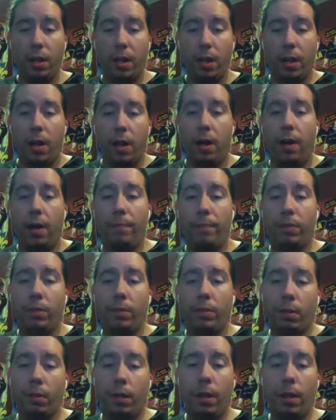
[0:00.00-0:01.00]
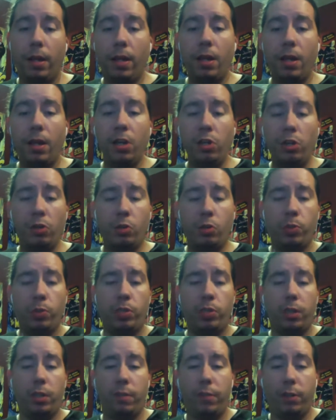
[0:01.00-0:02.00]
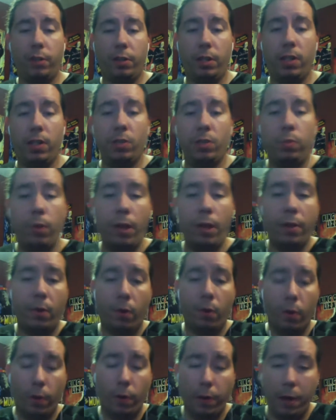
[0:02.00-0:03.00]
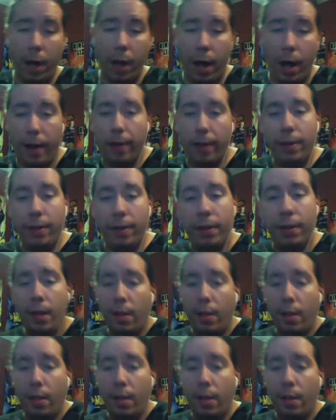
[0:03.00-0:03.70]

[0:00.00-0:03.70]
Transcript: An issue specifically is whether or not